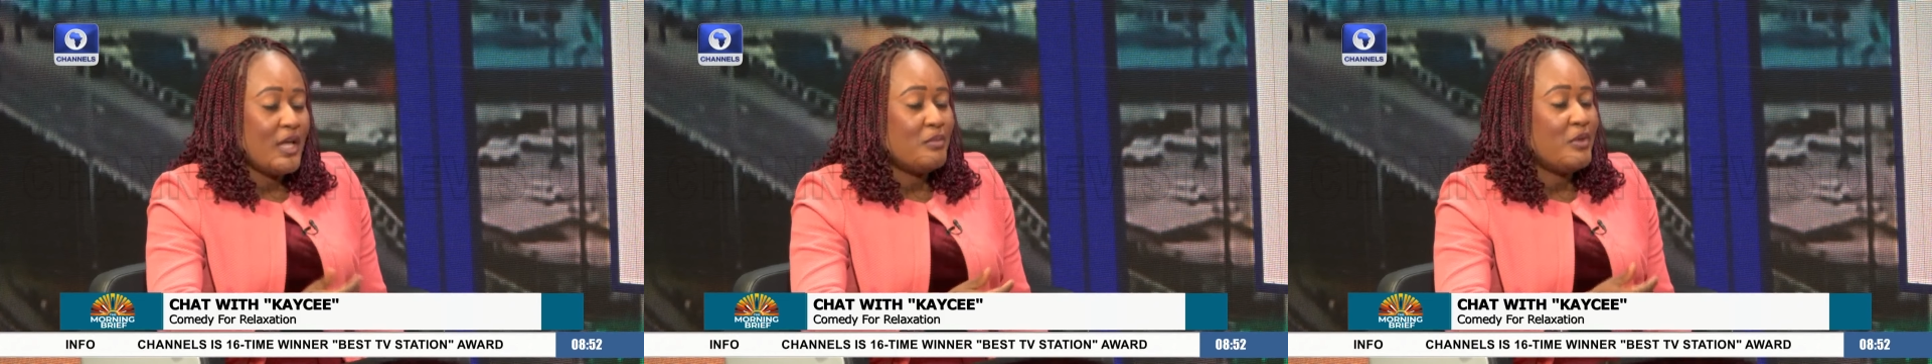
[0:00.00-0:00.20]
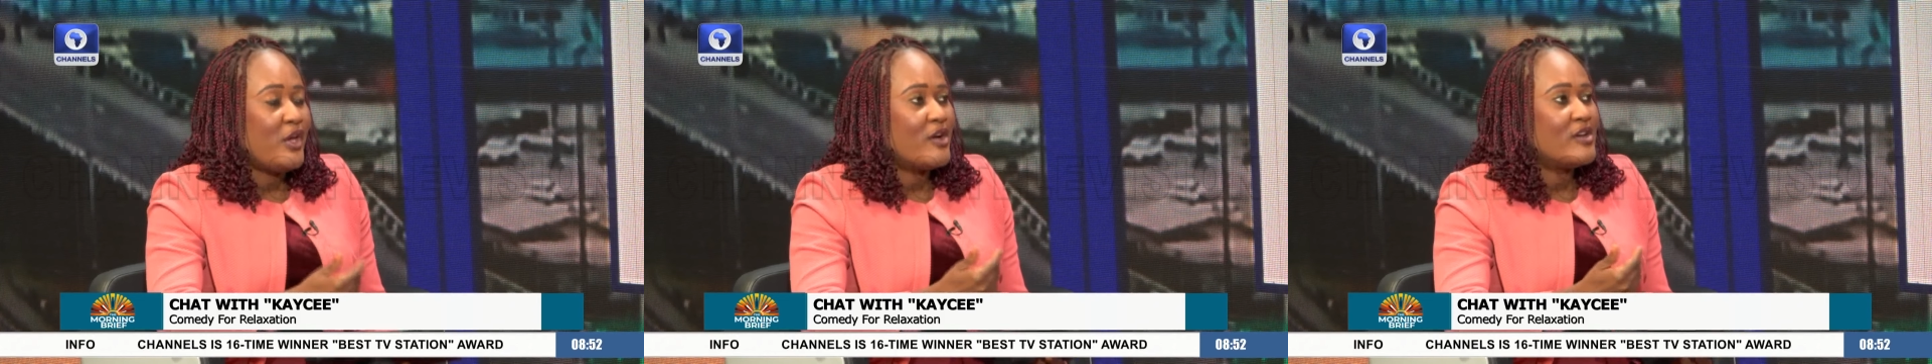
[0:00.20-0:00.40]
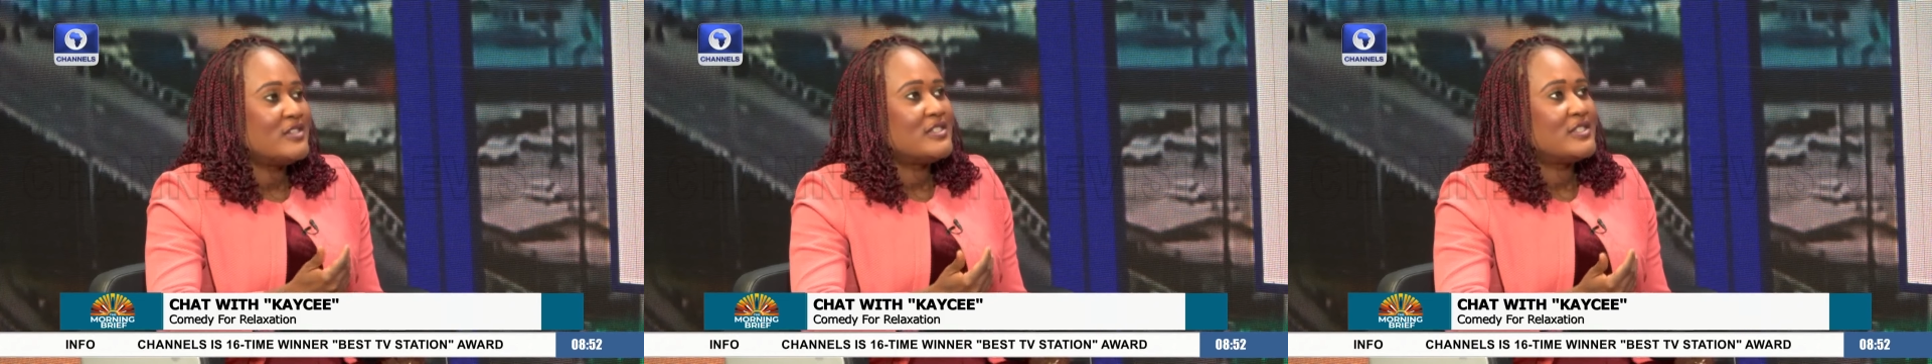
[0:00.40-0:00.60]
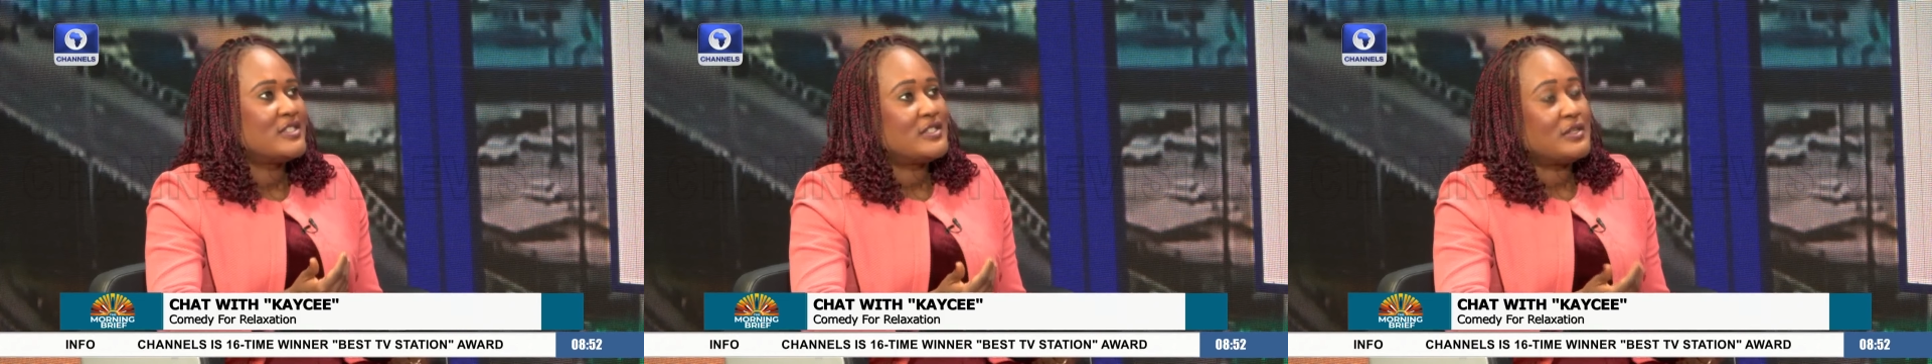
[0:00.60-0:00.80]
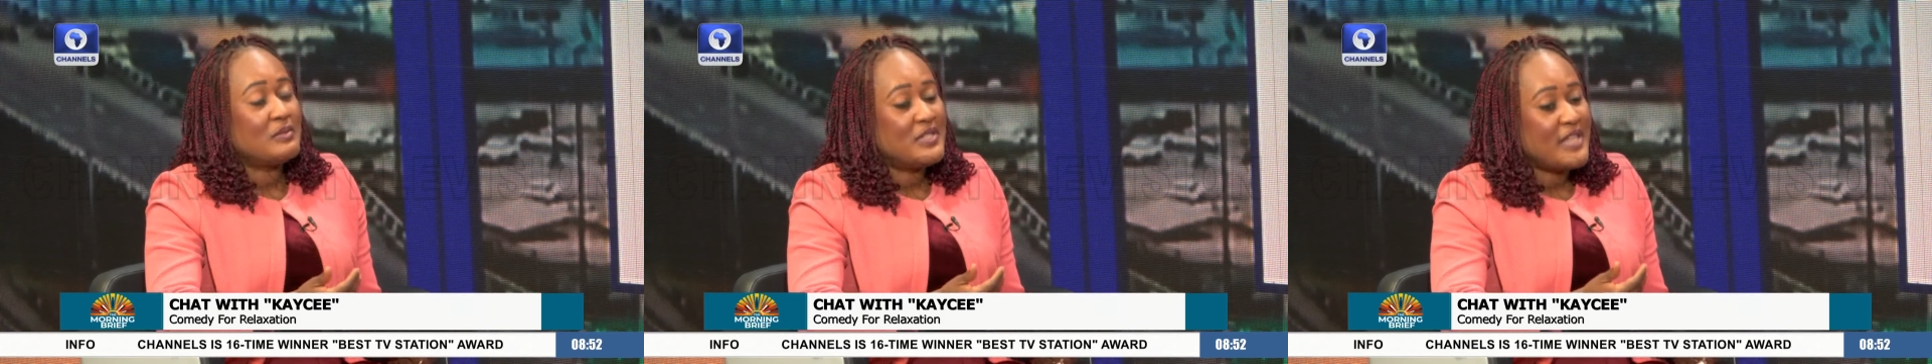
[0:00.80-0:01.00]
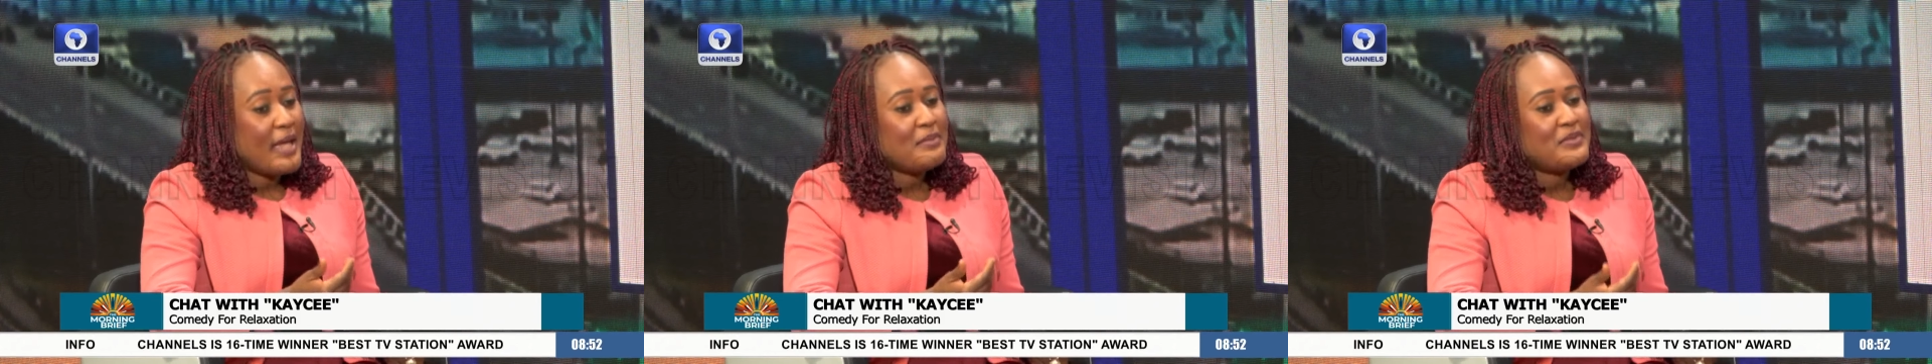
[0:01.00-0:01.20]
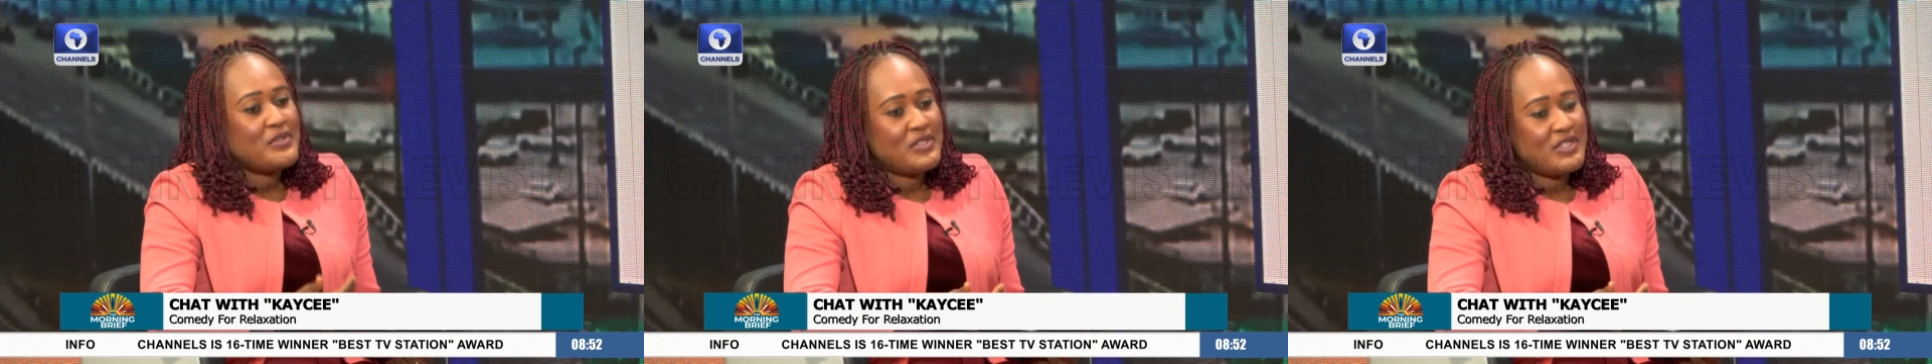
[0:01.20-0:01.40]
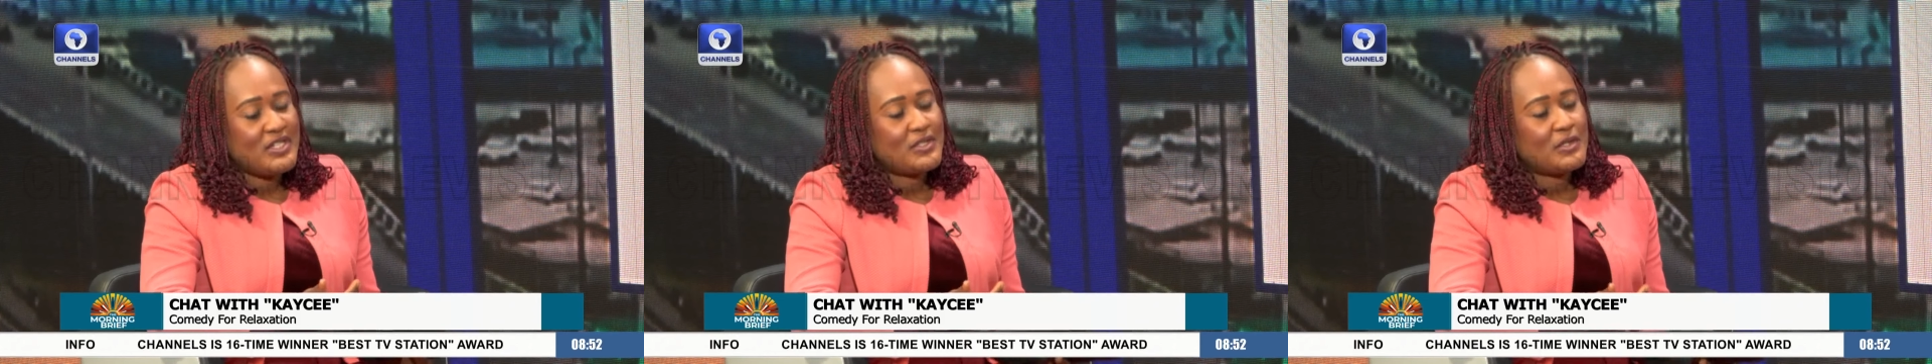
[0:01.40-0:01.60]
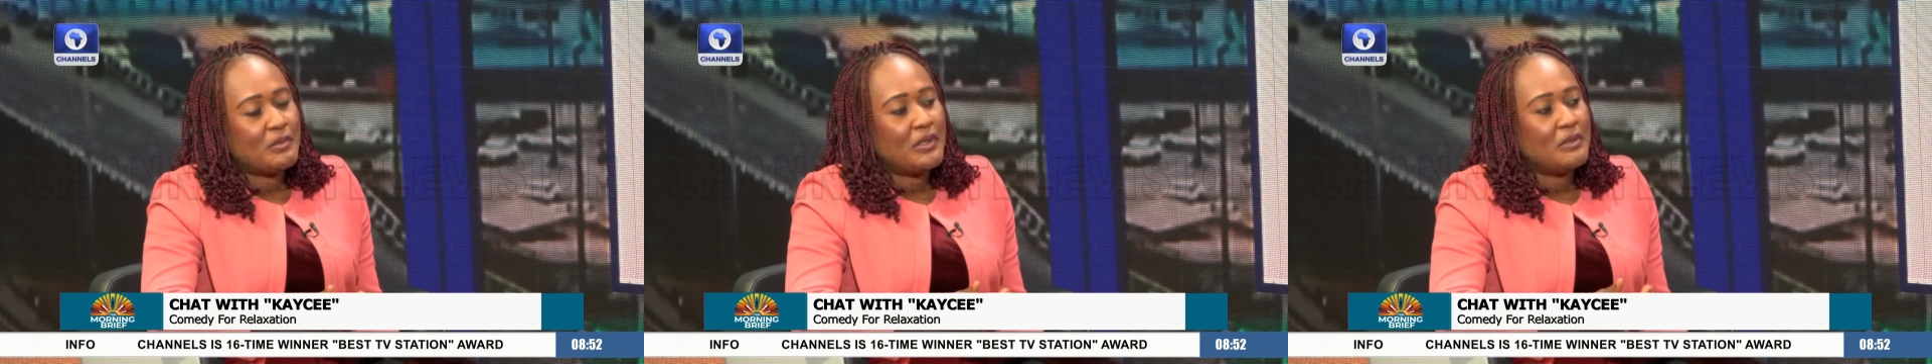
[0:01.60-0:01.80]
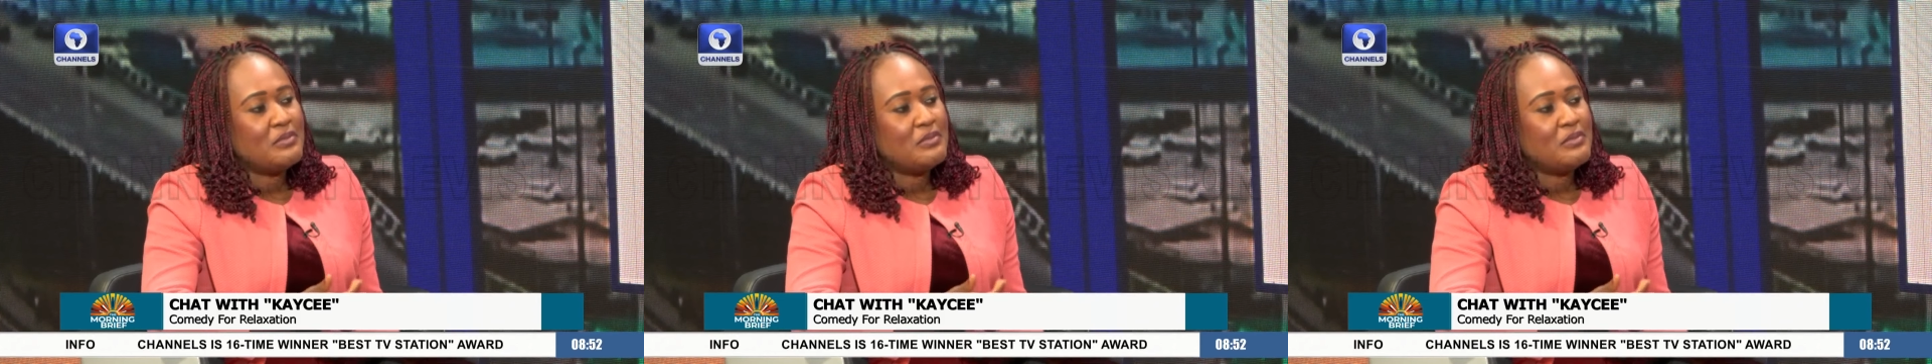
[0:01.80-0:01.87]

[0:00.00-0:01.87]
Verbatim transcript: Because sometimes you see some